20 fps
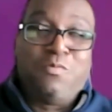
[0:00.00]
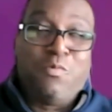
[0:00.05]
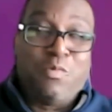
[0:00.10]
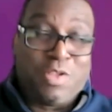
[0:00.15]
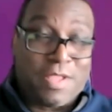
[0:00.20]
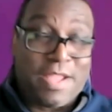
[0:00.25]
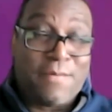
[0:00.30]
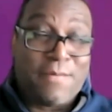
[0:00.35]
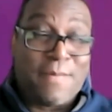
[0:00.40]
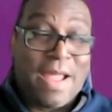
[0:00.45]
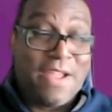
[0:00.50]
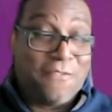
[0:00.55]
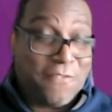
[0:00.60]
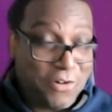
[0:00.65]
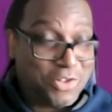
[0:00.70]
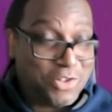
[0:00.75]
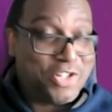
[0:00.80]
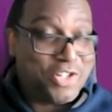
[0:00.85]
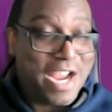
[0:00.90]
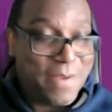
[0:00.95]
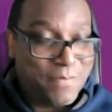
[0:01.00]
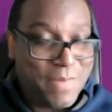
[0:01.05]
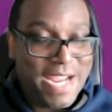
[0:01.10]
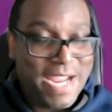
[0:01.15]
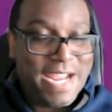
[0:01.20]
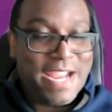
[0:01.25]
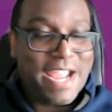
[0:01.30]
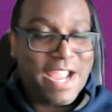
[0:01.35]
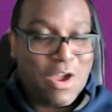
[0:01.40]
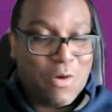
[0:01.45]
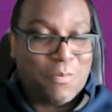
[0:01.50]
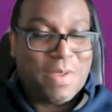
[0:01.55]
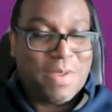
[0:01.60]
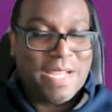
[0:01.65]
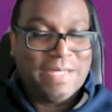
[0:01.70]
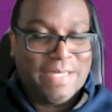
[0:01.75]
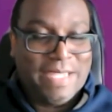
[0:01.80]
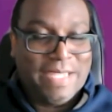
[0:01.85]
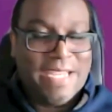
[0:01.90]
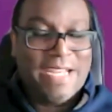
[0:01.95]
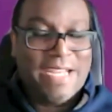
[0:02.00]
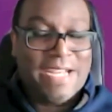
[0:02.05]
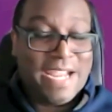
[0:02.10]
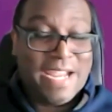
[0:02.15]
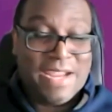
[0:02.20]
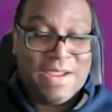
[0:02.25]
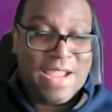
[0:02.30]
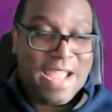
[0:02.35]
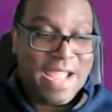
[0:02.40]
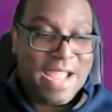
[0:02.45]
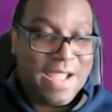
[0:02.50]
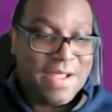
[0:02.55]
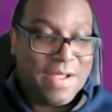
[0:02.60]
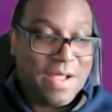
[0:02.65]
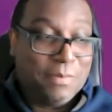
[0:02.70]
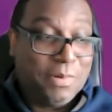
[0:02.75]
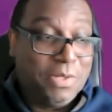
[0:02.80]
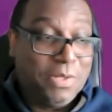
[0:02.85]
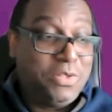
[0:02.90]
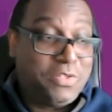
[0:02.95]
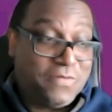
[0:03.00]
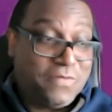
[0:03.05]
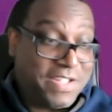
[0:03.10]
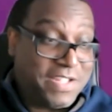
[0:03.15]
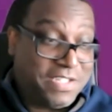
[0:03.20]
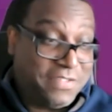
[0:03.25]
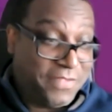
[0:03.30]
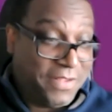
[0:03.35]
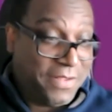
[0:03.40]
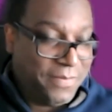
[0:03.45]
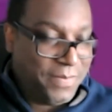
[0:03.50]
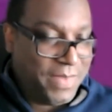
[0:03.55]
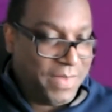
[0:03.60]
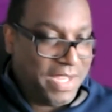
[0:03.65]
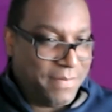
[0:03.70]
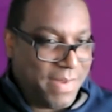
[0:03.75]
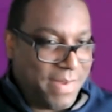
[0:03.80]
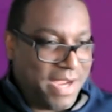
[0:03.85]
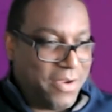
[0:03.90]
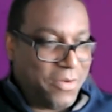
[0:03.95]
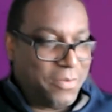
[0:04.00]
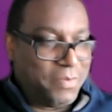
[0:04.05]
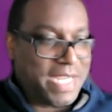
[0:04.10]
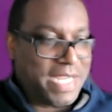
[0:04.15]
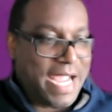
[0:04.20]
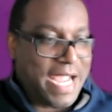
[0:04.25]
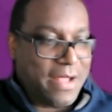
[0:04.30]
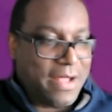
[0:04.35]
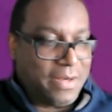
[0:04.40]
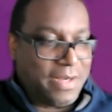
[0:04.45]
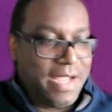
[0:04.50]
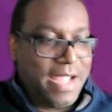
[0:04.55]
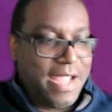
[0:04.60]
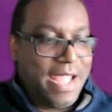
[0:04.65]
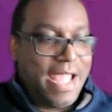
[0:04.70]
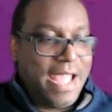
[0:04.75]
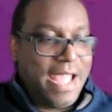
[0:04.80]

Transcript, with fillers: with my first job being helping lead a blues festival in my hometown,